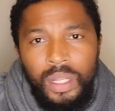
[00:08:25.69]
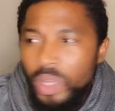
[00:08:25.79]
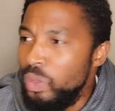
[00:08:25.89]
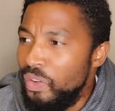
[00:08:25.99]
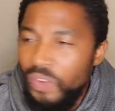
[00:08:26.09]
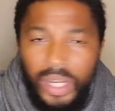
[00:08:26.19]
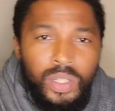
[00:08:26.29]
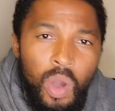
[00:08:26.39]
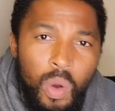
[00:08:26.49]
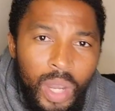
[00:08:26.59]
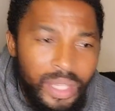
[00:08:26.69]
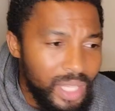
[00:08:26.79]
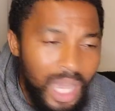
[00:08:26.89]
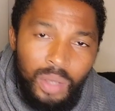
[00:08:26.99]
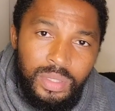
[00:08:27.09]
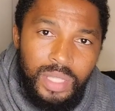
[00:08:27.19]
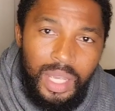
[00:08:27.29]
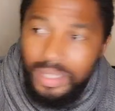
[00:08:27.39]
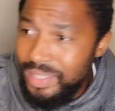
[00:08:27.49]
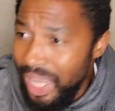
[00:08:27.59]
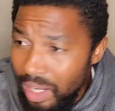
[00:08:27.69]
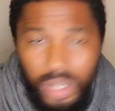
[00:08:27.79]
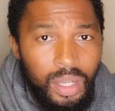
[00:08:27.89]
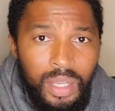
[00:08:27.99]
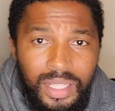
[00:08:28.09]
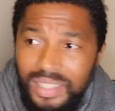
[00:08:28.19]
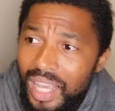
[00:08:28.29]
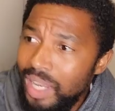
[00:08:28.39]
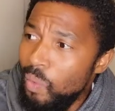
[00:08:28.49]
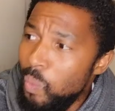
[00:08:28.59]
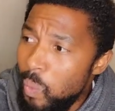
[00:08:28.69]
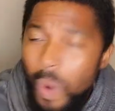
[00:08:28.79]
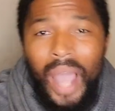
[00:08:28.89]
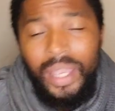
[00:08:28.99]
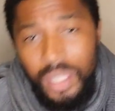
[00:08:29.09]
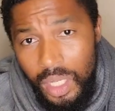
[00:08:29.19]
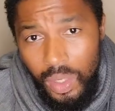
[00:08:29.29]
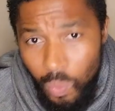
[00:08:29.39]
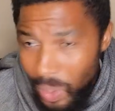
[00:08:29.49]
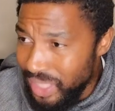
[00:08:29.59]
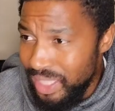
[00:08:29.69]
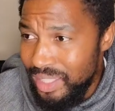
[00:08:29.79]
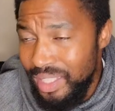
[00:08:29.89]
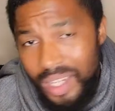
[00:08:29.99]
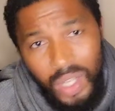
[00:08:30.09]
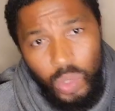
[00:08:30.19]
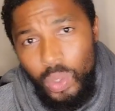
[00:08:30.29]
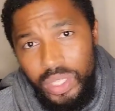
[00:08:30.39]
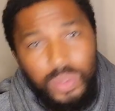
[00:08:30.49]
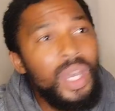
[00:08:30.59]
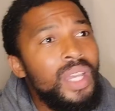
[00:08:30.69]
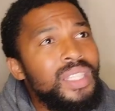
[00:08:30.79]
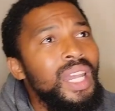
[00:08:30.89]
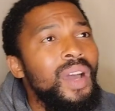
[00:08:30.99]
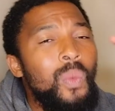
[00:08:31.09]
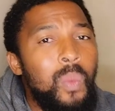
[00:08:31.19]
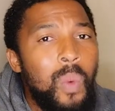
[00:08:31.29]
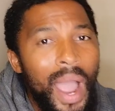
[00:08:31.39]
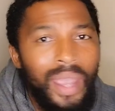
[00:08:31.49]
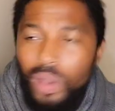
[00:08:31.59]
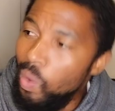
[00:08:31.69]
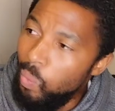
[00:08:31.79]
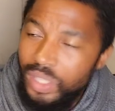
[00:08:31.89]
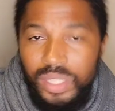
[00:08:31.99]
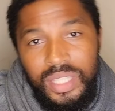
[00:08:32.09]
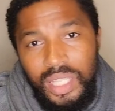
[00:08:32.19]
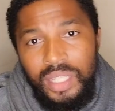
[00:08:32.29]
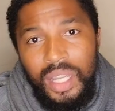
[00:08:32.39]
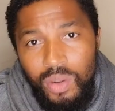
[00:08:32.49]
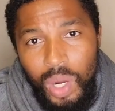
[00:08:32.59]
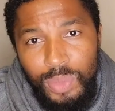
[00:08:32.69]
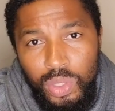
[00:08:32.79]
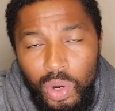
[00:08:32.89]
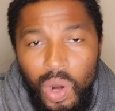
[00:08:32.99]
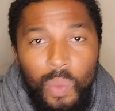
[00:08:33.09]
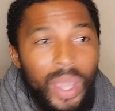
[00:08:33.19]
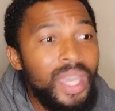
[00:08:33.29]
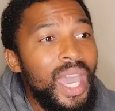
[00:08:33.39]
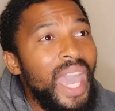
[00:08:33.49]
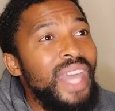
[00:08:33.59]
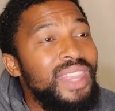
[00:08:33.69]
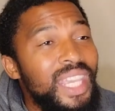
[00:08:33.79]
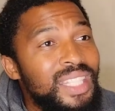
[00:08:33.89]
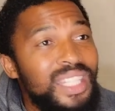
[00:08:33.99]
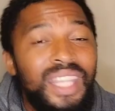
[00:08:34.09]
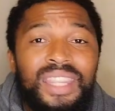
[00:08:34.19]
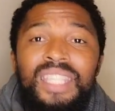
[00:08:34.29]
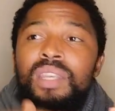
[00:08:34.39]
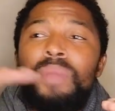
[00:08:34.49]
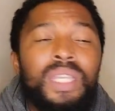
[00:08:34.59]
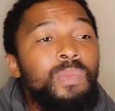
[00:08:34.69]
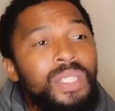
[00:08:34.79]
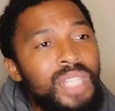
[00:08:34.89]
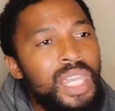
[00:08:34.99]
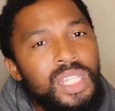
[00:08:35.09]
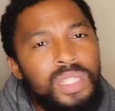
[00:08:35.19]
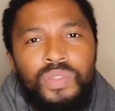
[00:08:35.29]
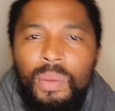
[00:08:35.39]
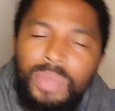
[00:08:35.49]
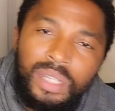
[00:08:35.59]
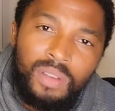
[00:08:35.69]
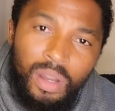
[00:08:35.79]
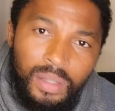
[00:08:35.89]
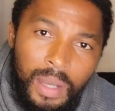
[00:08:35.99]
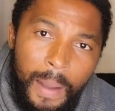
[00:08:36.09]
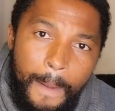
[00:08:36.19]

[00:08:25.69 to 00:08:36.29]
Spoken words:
Now you're a fucking ogre in the house. Tell her. Tell her why what she did annoyed you. Tell her why what she said rubbed you the wrong way. And then say, these are my expectations from then on.